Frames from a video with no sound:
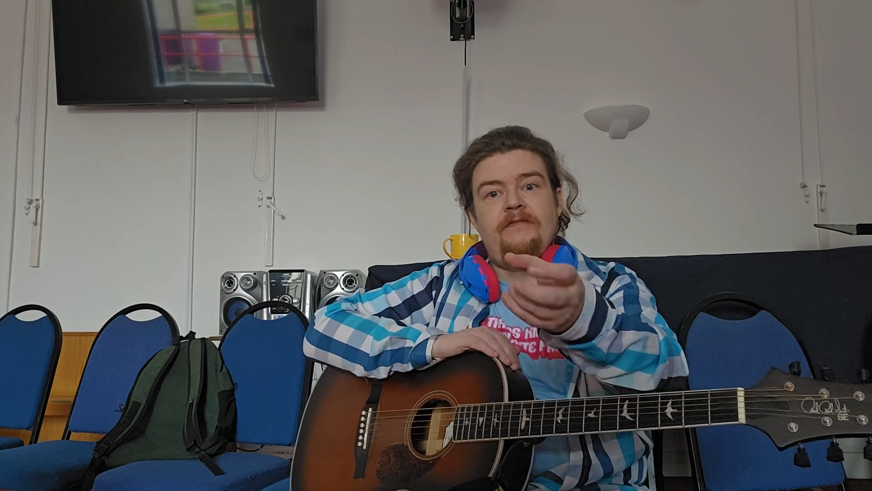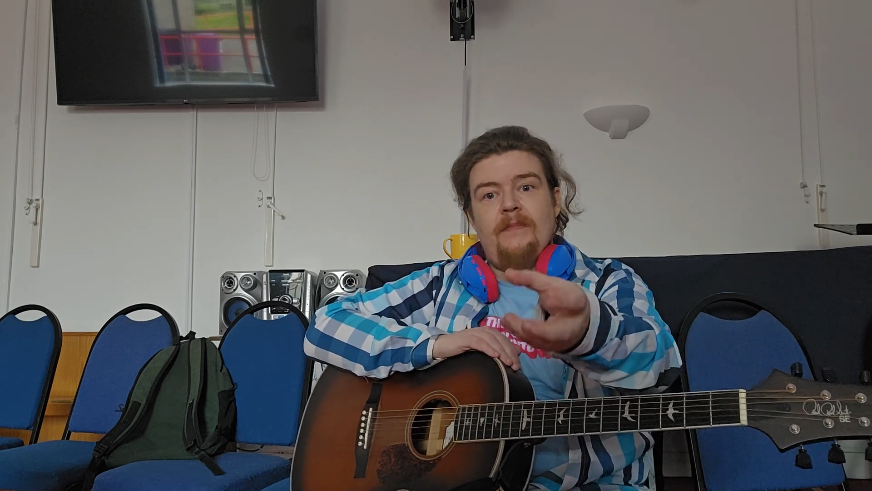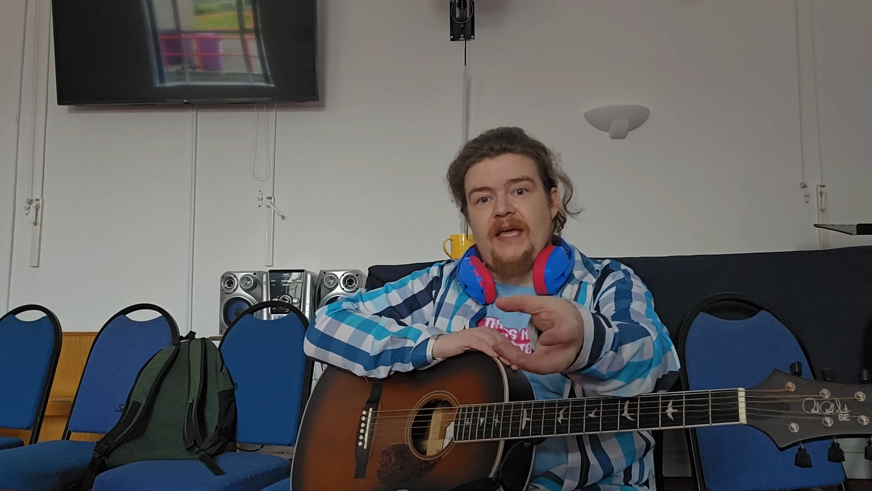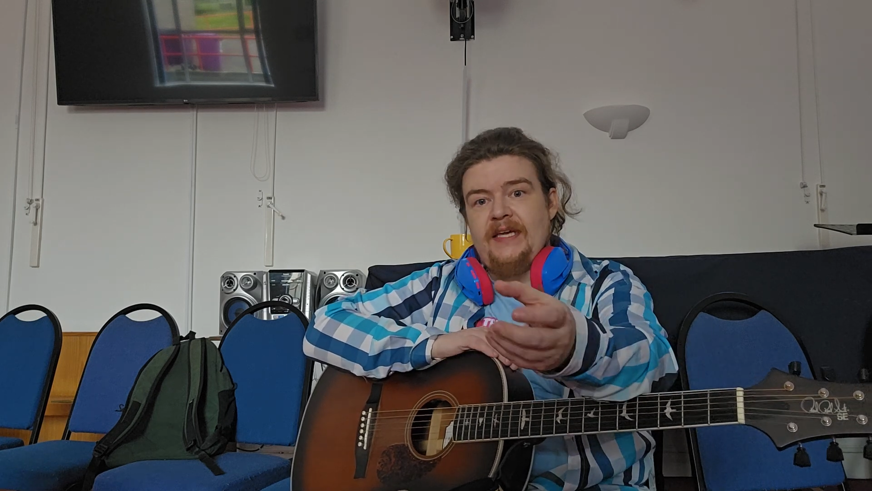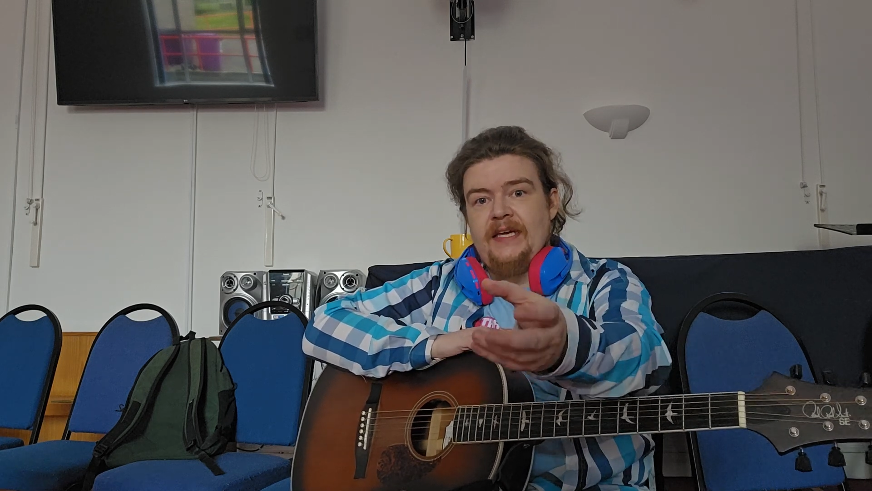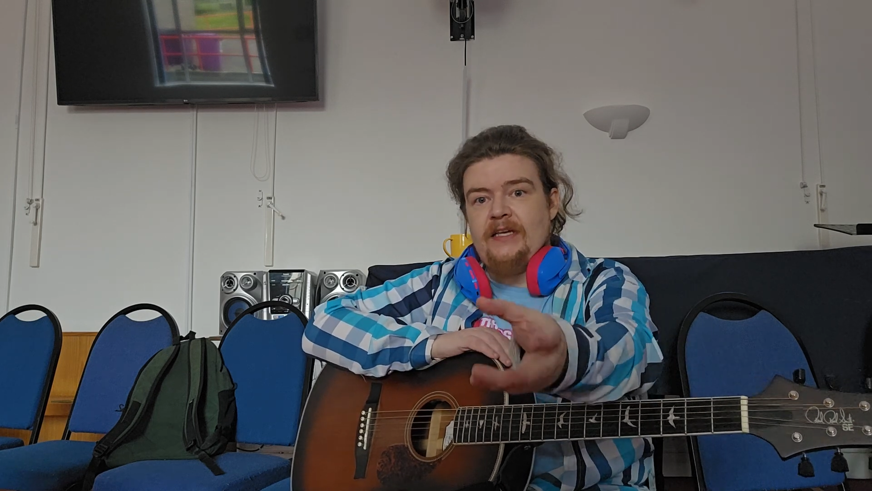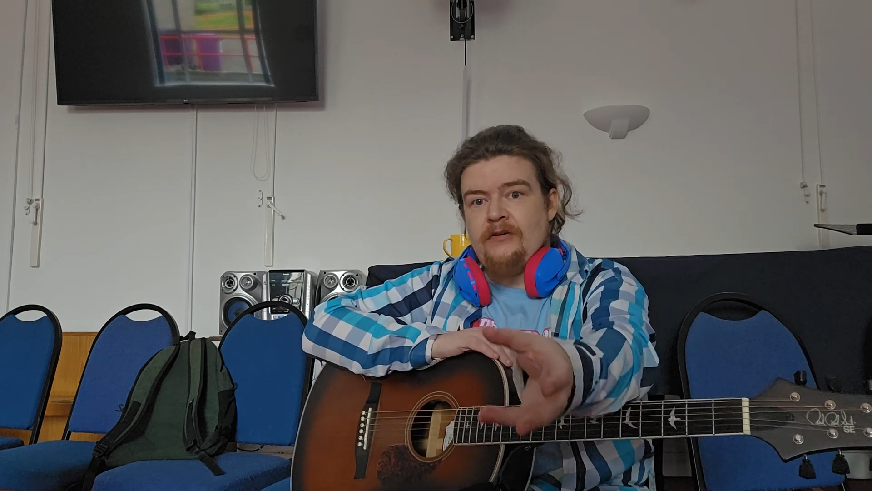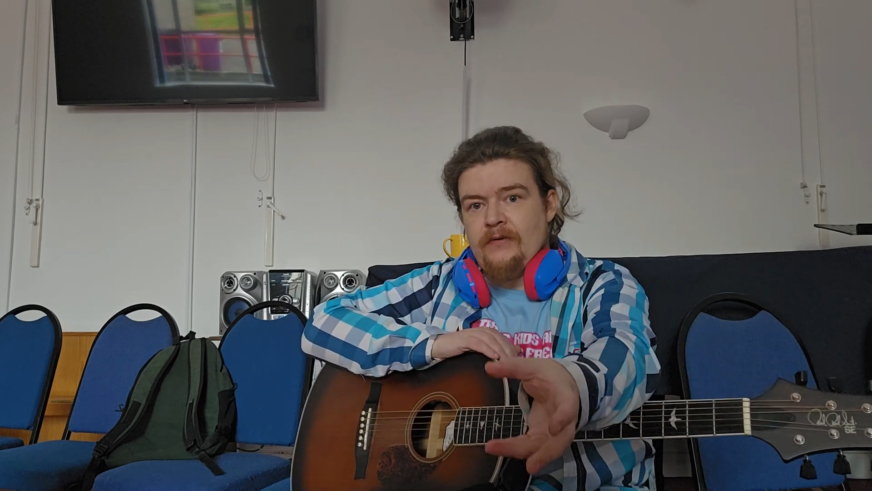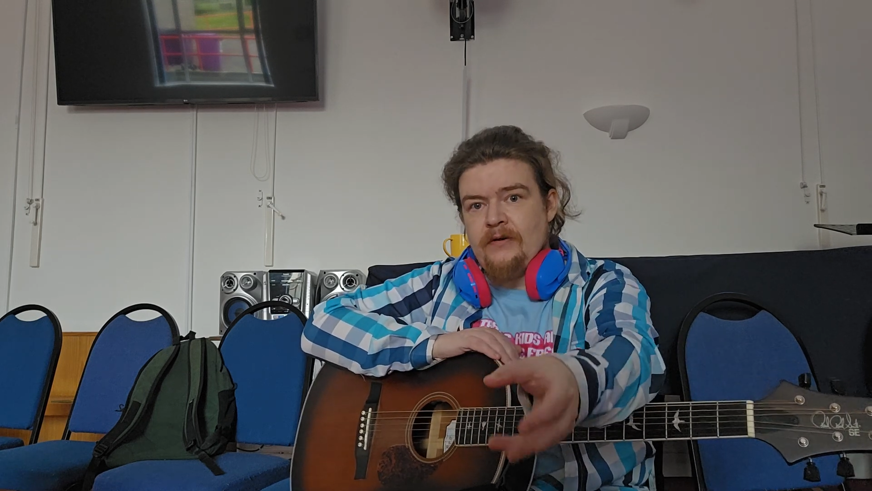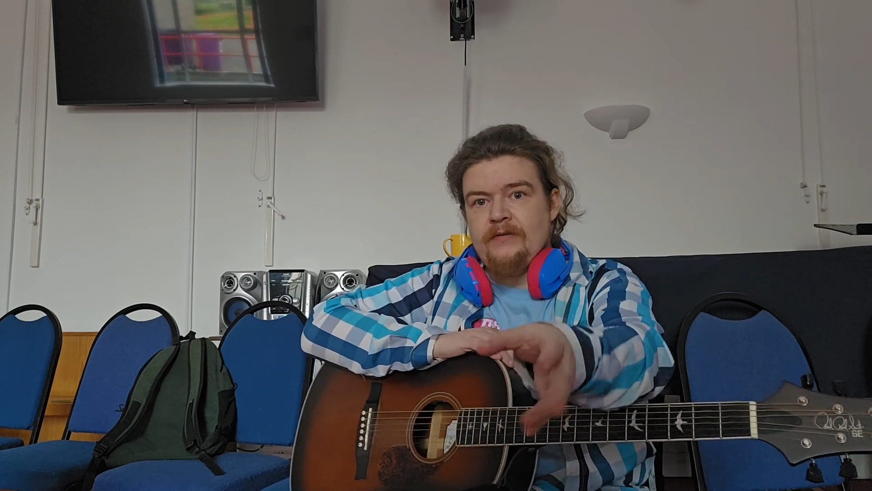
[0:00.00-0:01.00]
making it your
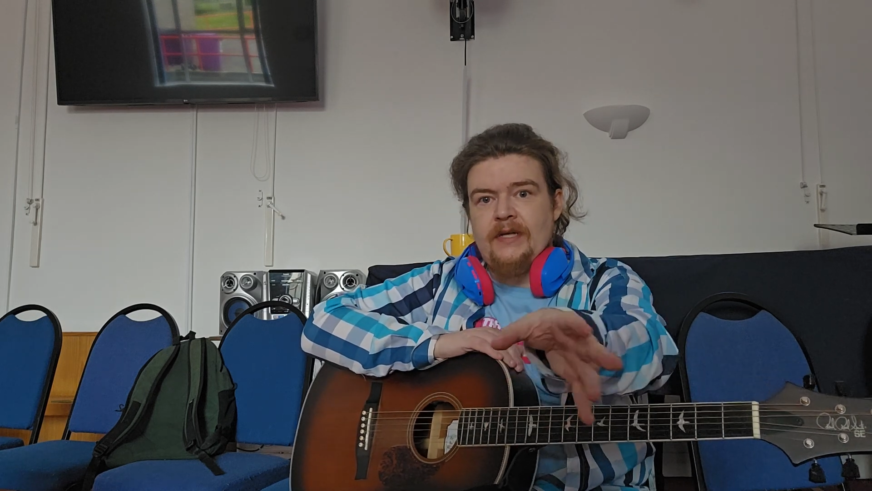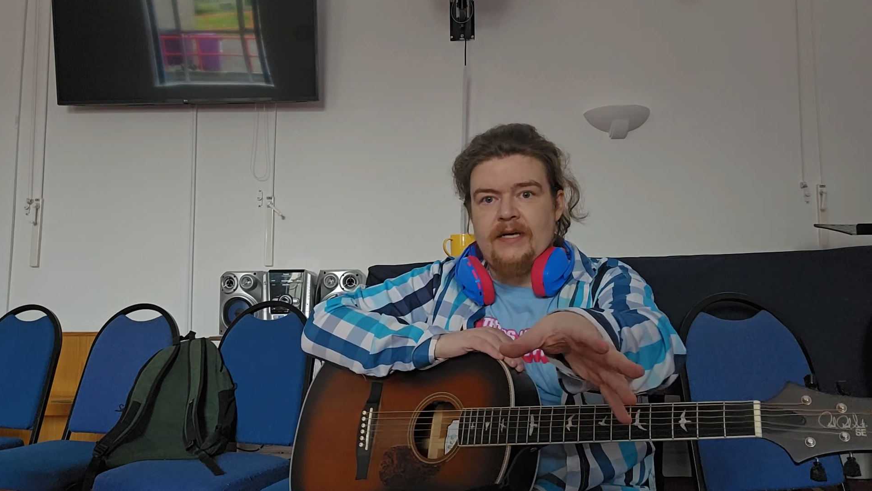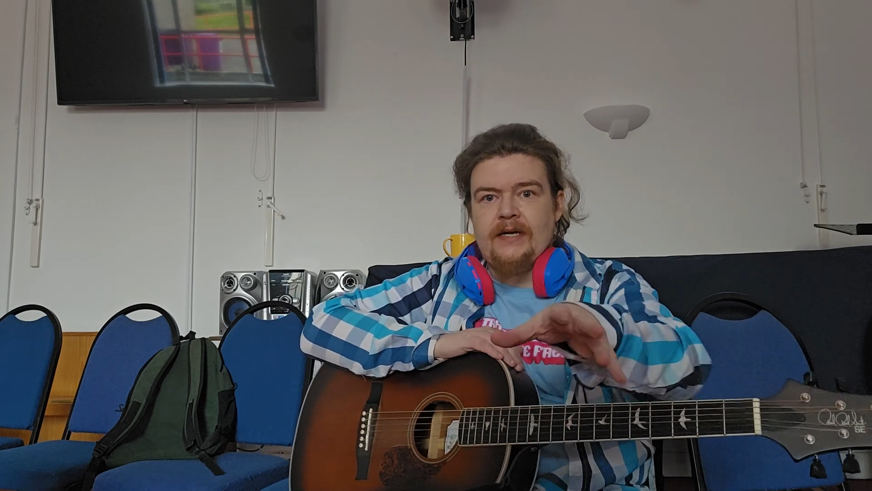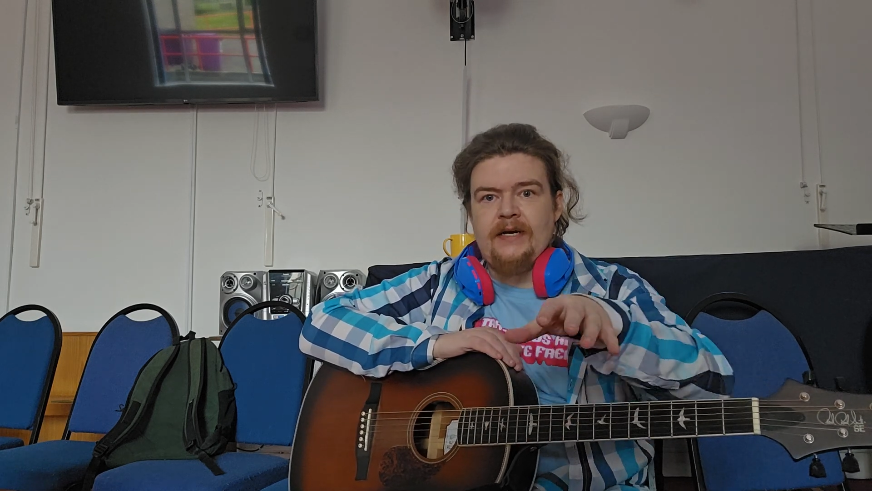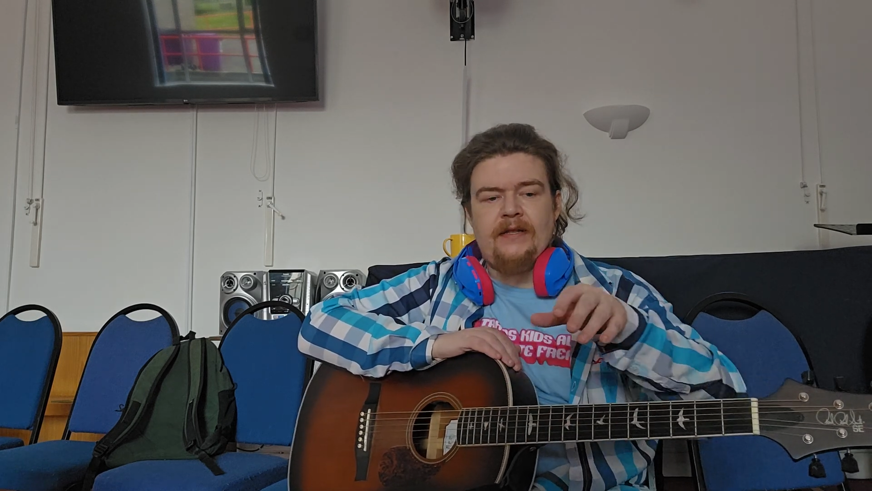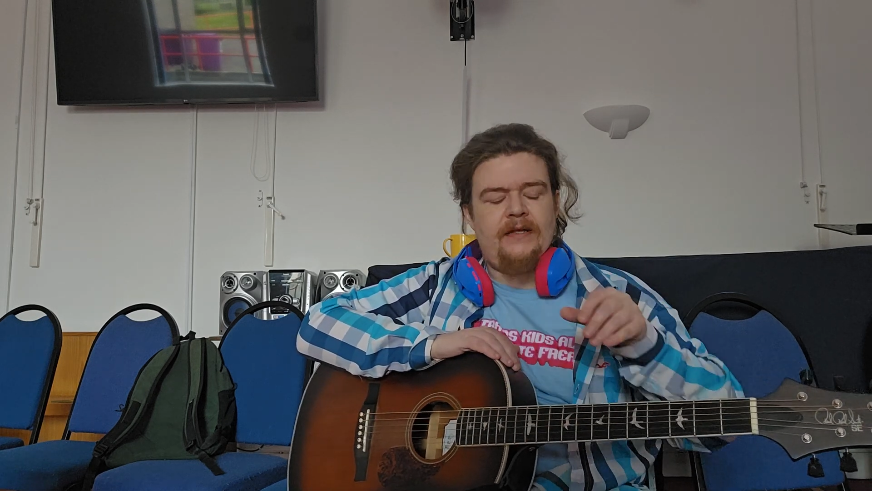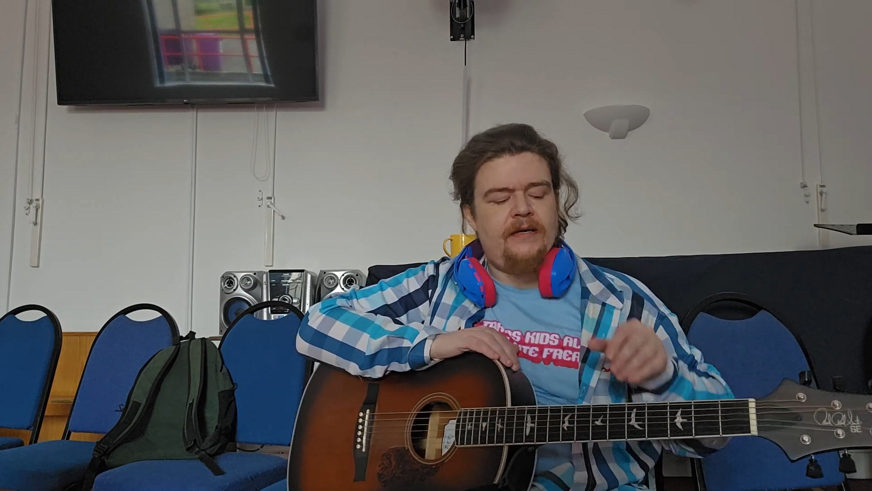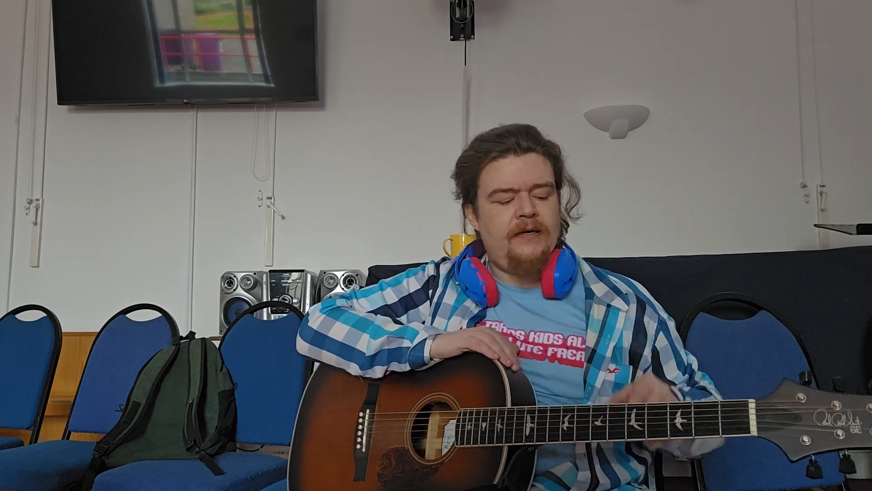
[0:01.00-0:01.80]
own, that kind of thing.